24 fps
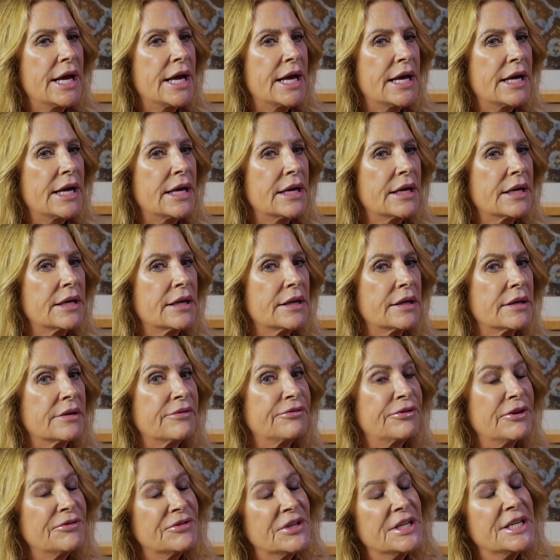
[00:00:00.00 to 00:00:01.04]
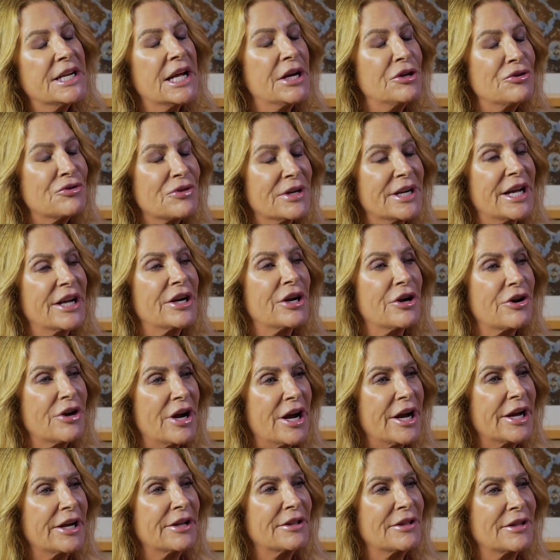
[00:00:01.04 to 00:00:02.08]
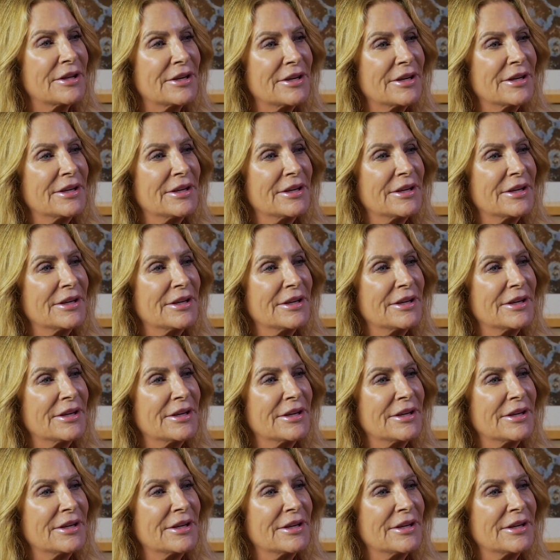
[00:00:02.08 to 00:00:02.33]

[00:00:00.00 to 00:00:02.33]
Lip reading: had 1,500 at our height.